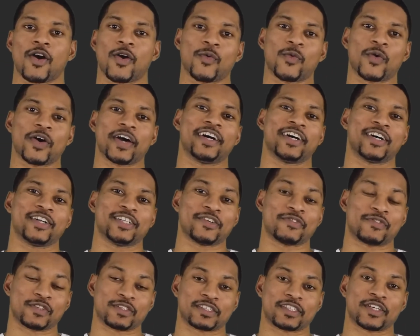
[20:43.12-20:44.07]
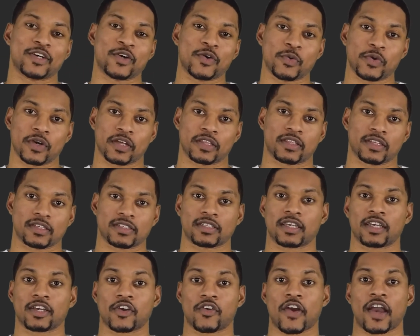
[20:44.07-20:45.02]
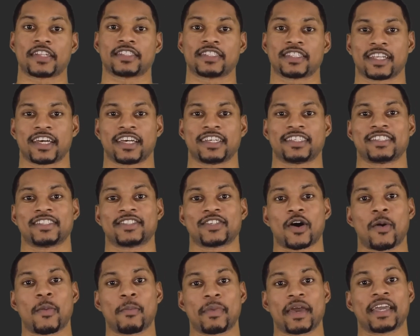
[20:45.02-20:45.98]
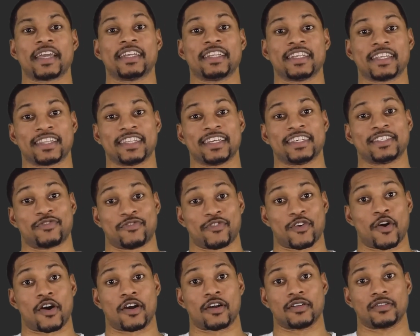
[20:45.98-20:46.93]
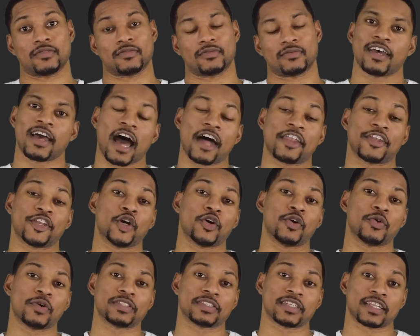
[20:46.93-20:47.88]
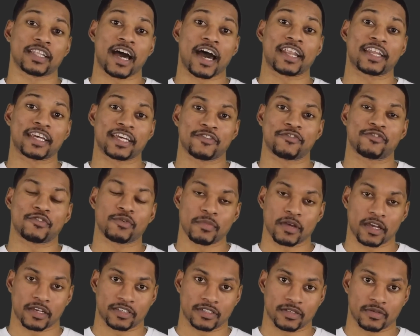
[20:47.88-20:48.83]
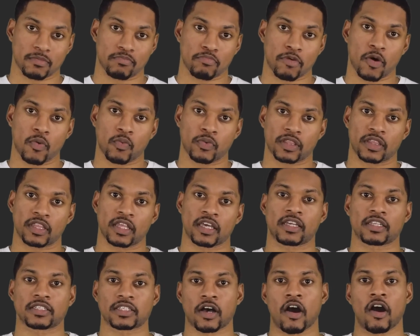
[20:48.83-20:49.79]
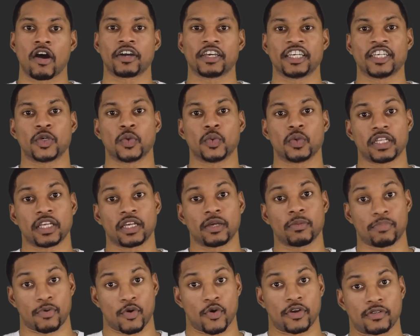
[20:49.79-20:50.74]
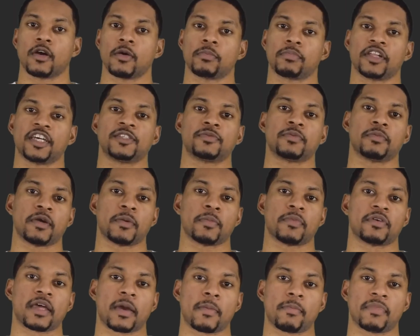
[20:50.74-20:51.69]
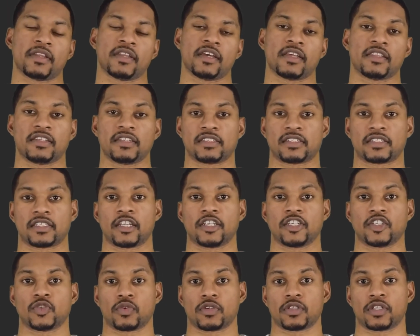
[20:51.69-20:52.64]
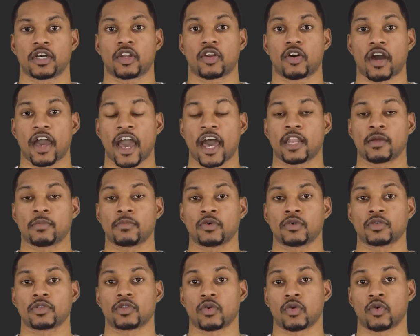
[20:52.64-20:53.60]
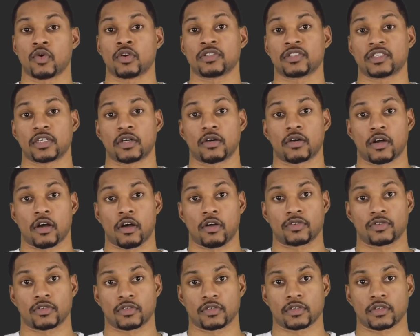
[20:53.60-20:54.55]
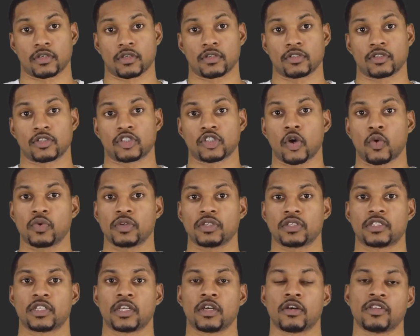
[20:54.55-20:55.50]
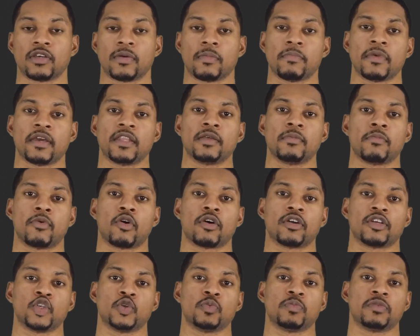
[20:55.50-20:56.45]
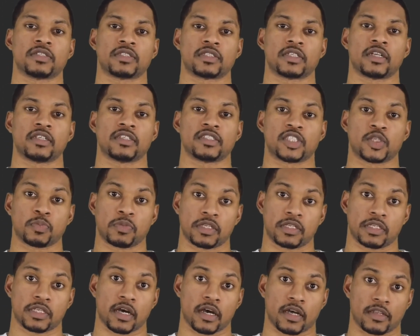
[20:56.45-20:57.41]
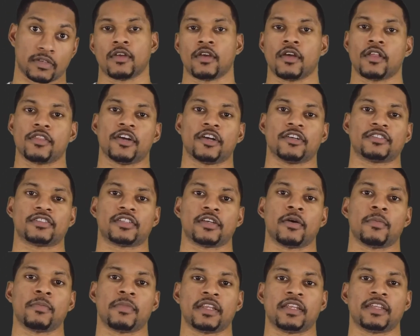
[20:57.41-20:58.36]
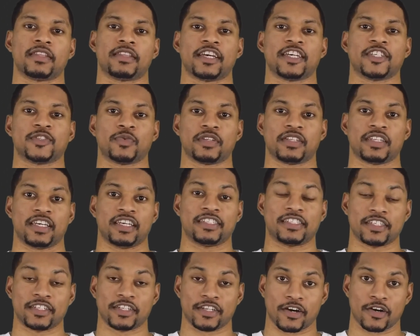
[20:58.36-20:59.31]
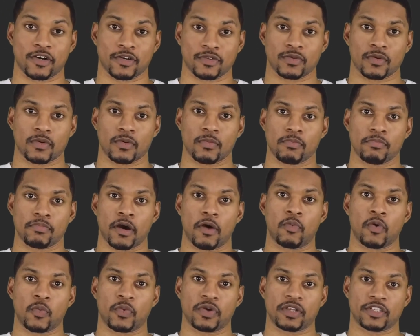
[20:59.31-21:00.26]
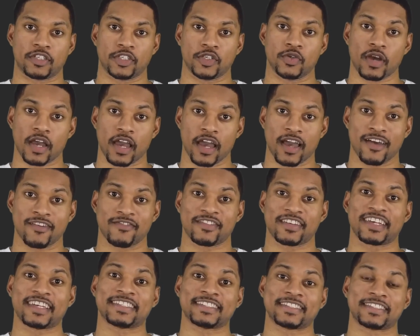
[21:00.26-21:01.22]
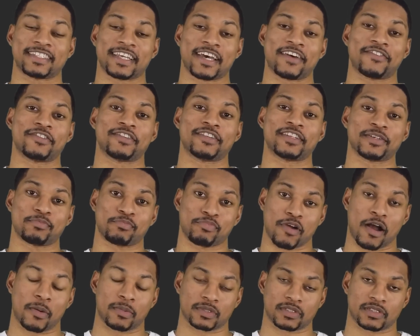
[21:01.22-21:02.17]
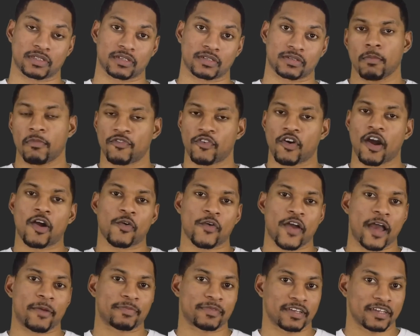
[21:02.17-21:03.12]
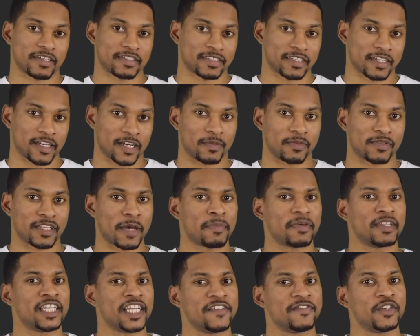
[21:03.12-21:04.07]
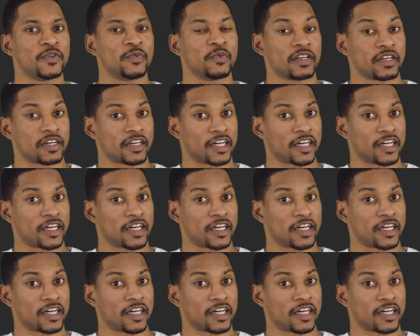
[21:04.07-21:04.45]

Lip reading: Well, if you're still with us, congratulations on making it this far. I know it was a lot of information, but we think it's all equally important. Please remember that many of these studies were done on animals or cell cultures, so we still need many more human studies to be done. There are still many things we need to know, but what we do have is definitely promising. Before I wrap things up, let me leave you with a